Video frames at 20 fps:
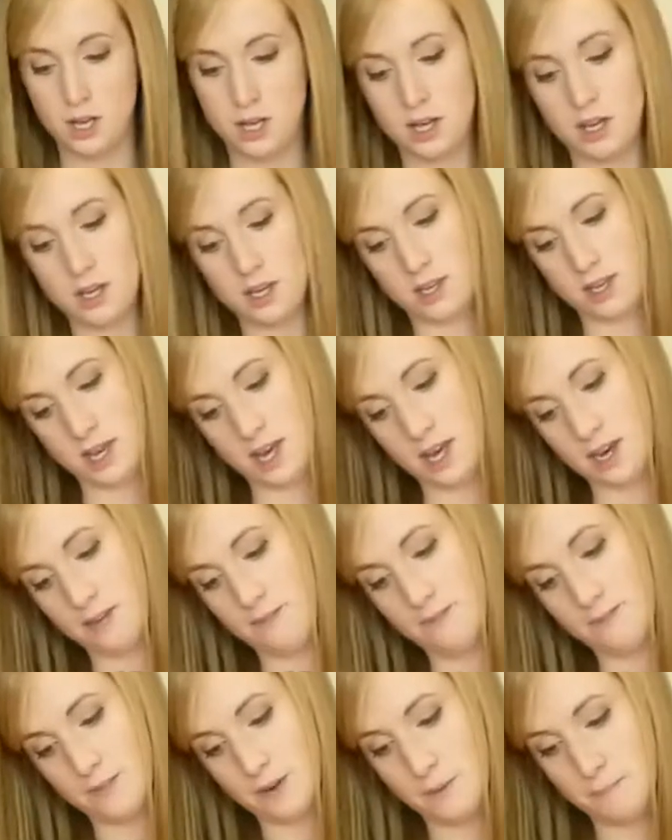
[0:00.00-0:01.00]
I got
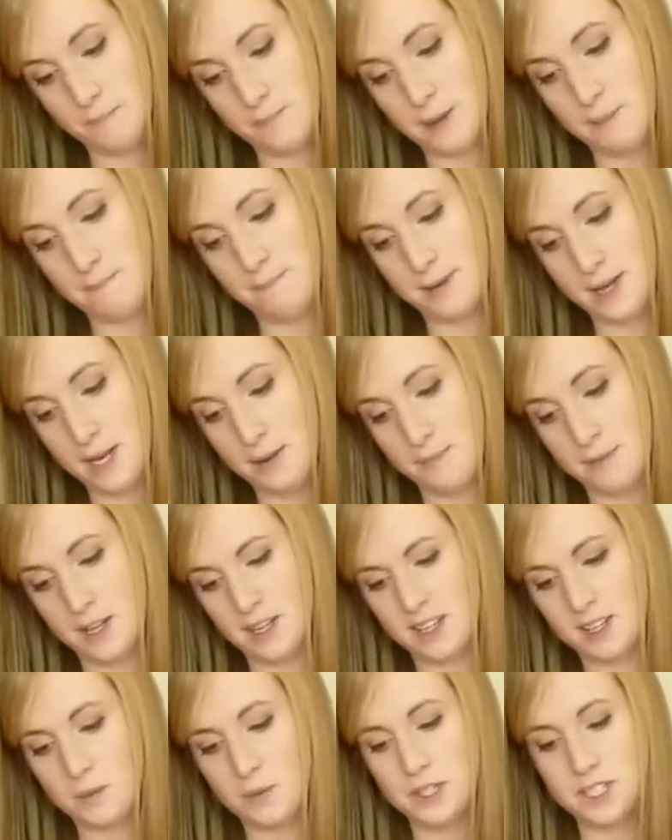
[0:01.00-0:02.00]
it from my mama.
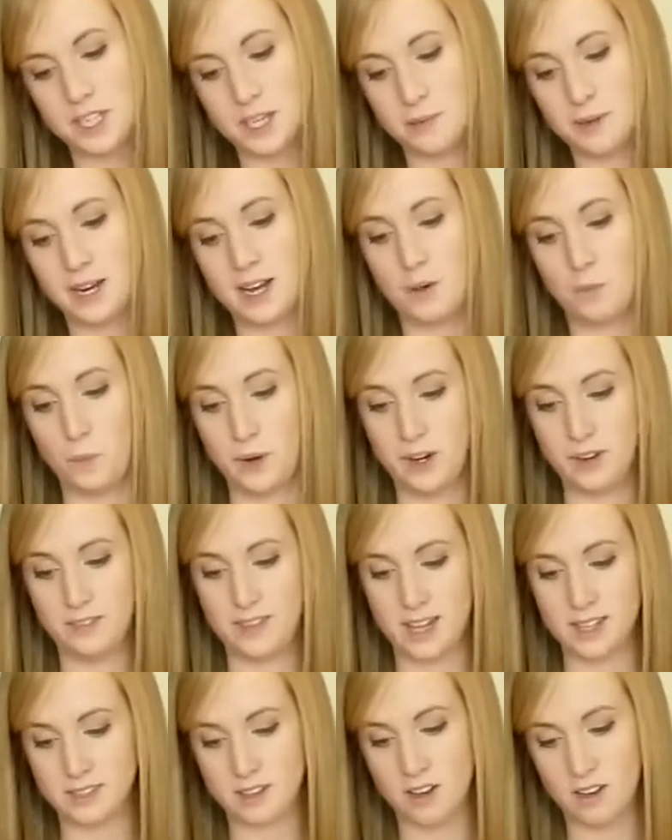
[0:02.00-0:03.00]
Can we talk about how weird
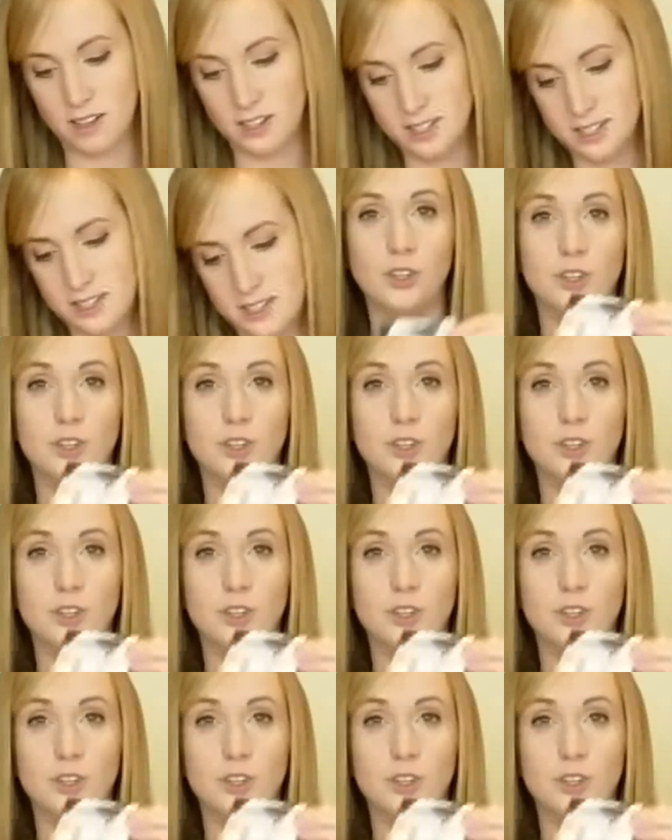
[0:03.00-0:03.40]
that song is?